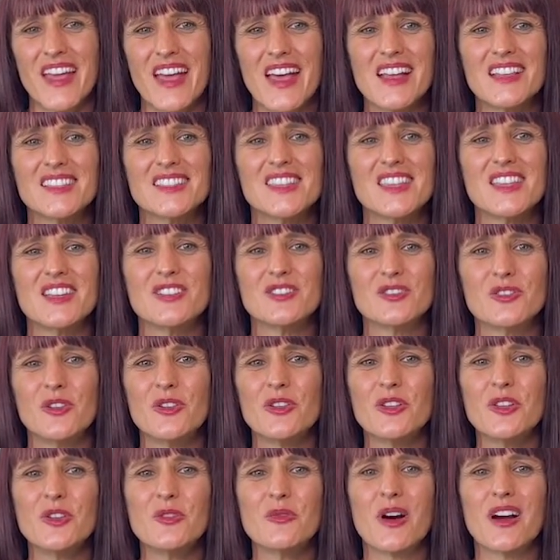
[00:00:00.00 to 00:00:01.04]
As the
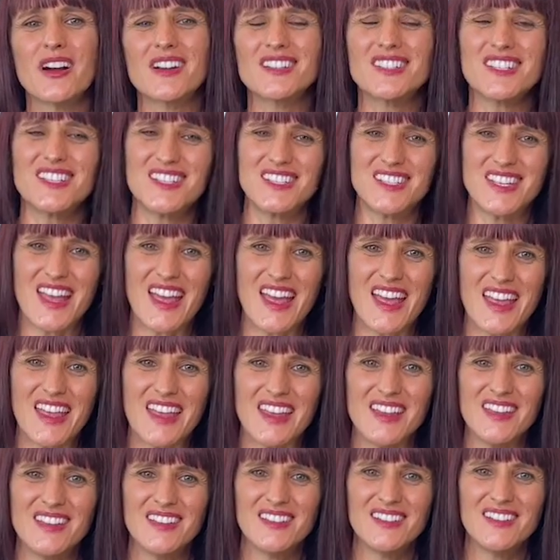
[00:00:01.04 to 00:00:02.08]
adult you are
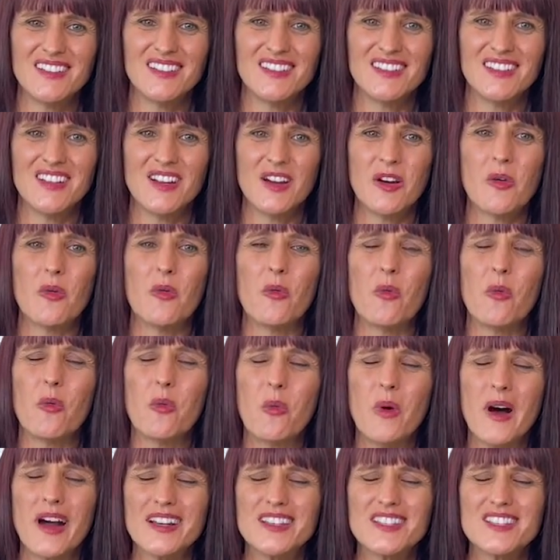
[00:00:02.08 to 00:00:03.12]
today,
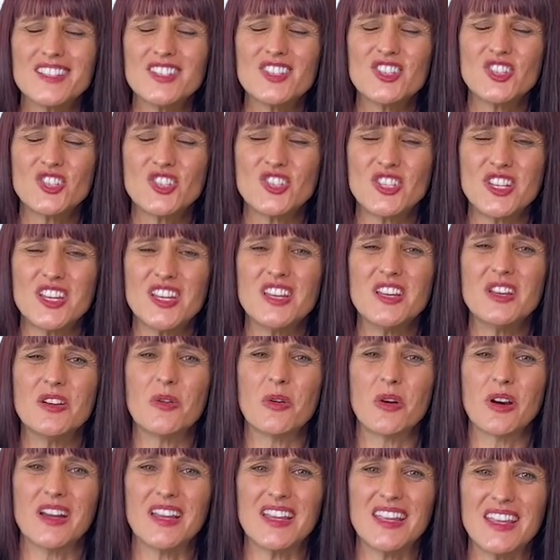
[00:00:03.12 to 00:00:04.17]
what does she
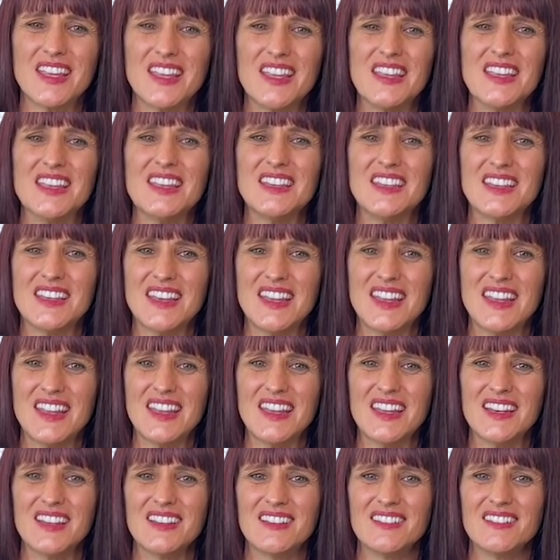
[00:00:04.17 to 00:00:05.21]
or he
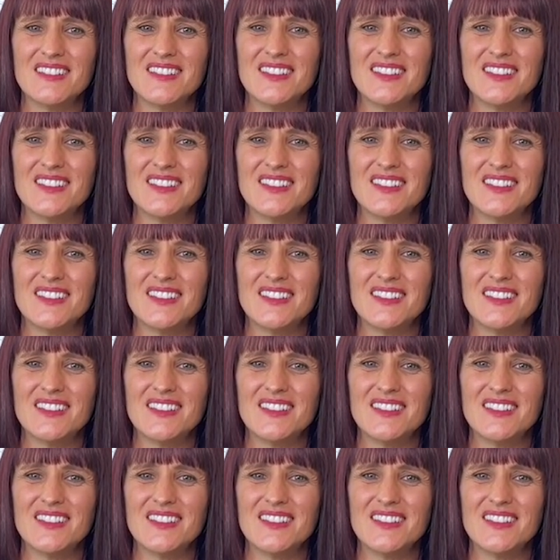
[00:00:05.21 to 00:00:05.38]
need?